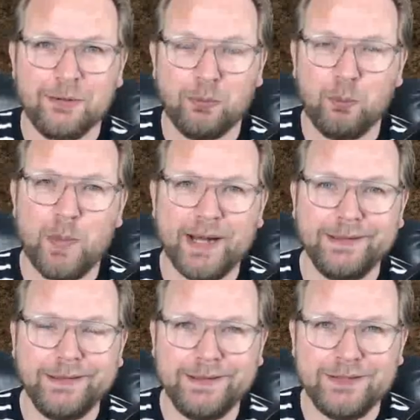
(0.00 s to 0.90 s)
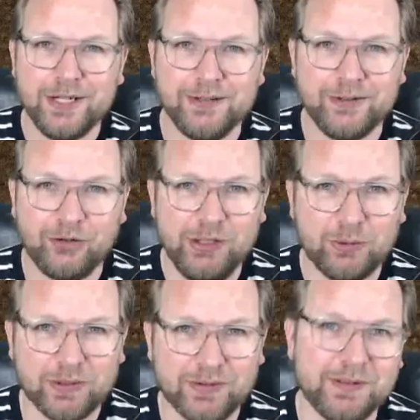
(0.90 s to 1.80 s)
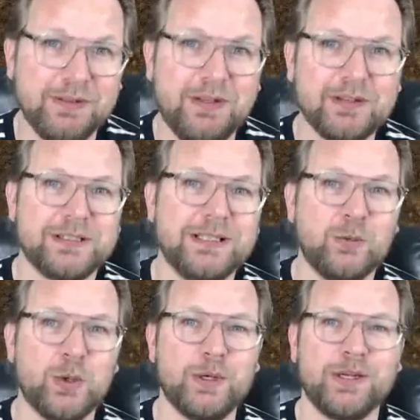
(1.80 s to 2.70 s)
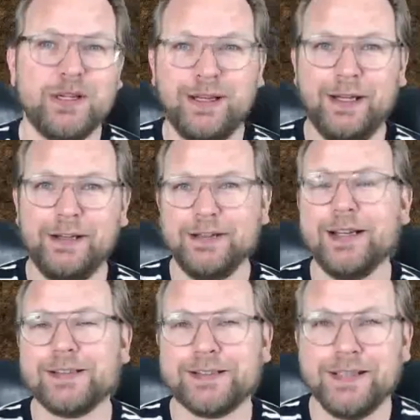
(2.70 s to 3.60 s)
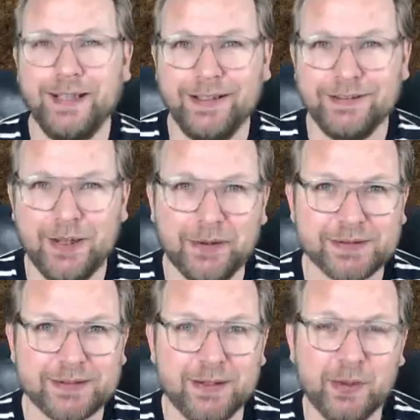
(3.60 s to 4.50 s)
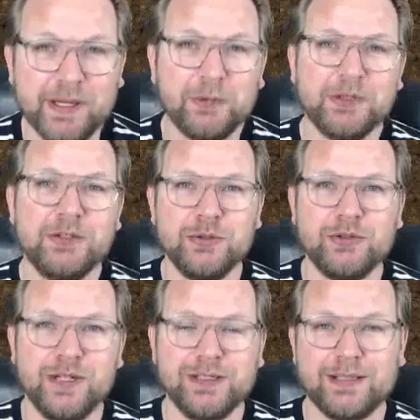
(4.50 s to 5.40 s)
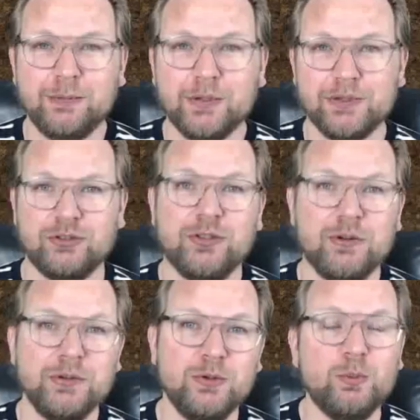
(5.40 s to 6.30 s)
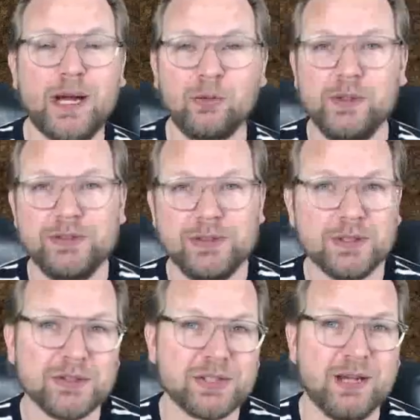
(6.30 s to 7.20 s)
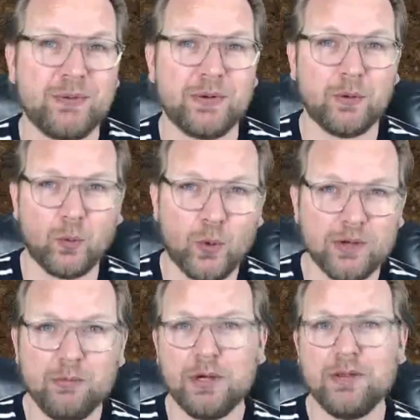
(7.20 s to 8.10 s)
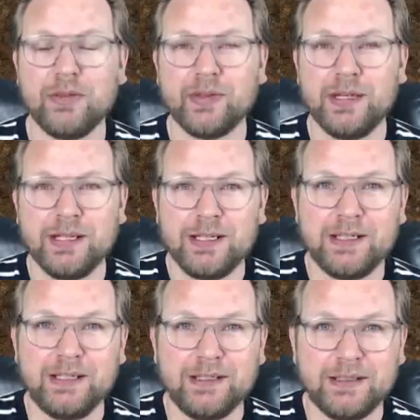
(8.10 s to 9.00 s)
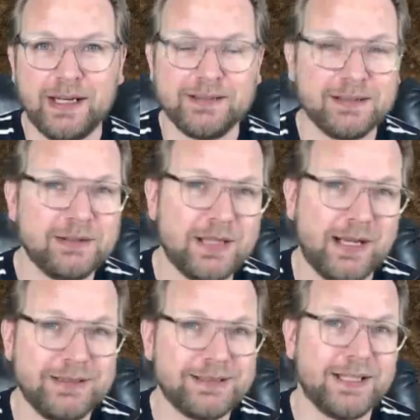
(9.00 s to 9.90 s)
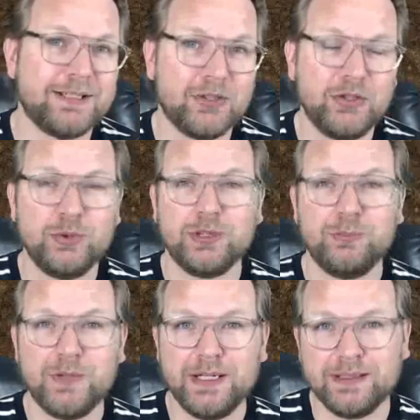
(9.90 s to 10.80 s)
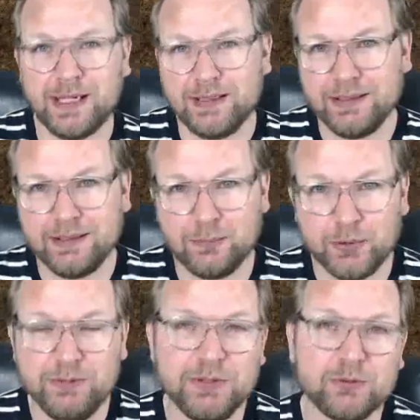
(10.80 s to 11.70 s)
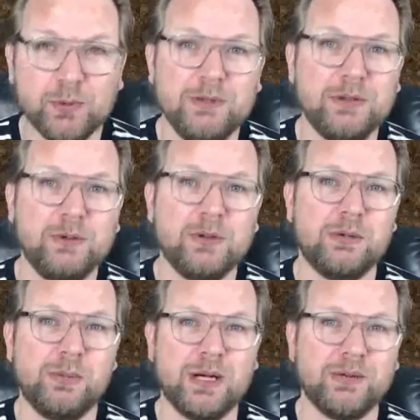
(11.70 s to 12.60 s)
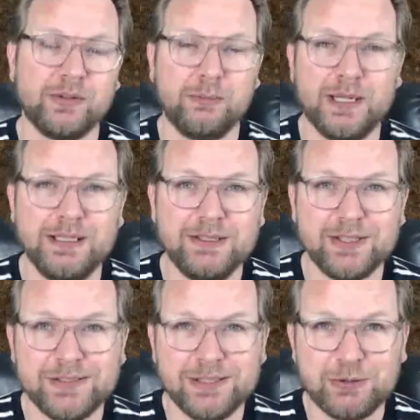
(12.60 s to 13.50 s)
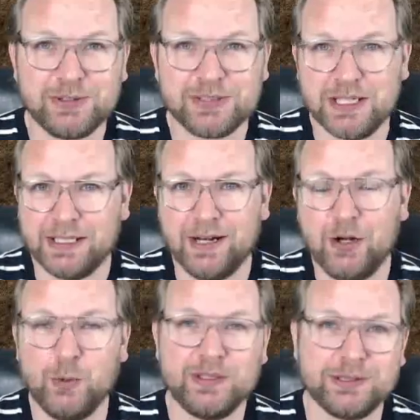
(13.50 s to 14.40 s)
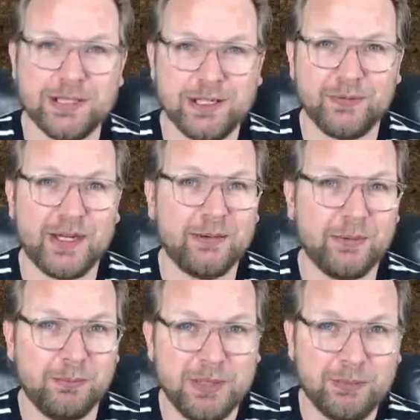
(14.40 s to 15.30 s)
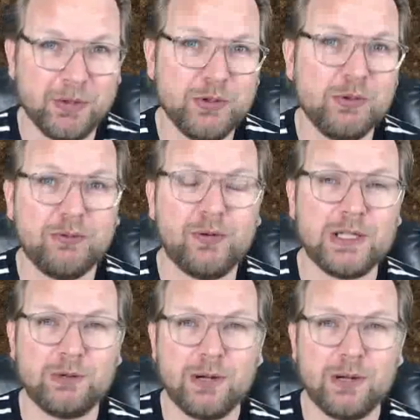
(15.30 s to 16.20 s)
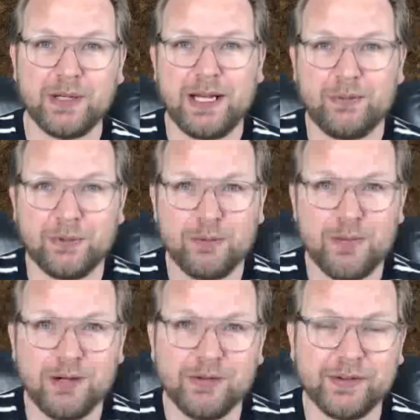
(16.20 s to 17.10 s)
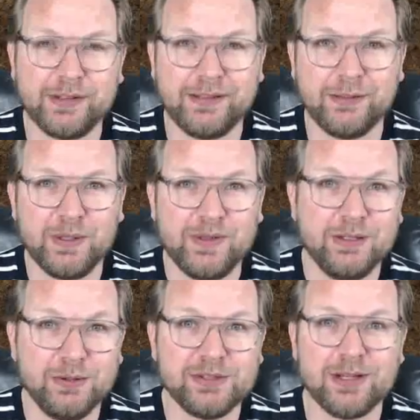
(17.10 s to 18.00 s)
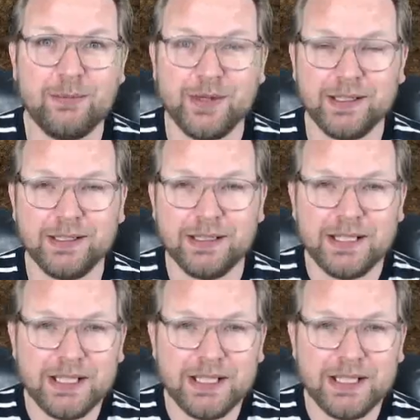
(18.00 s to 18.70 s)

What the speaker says: My lead gen secret, does it work? Yes, it does. What I'm going to do today is I'm going to show you my results after 1 month. I decided to do an update. I did a previous review about my lead gen secrets, and I always love that people do a follow-up after a month when they use something.